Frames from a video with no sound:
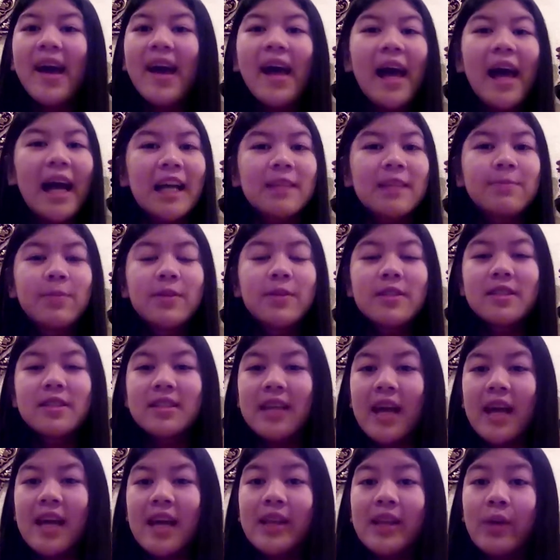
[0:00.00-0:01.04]
Experts
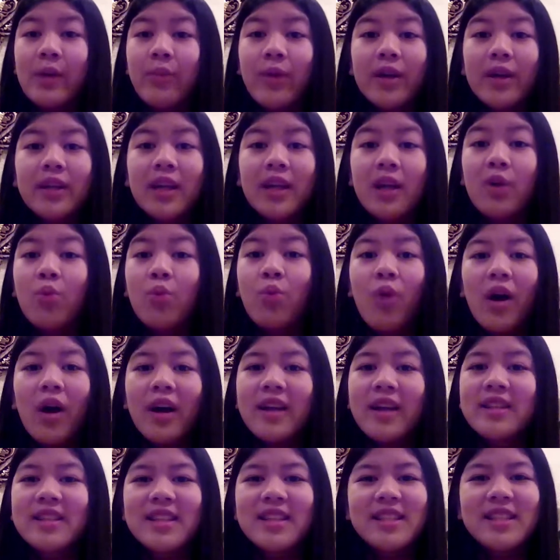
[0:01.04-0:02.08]
say that one can walk
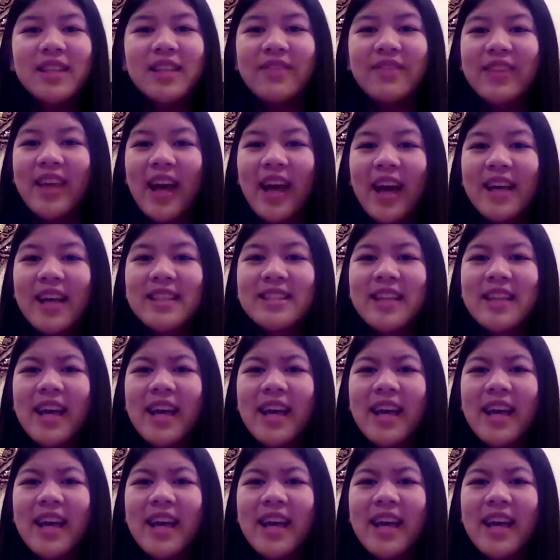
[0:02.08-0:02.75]
into CVS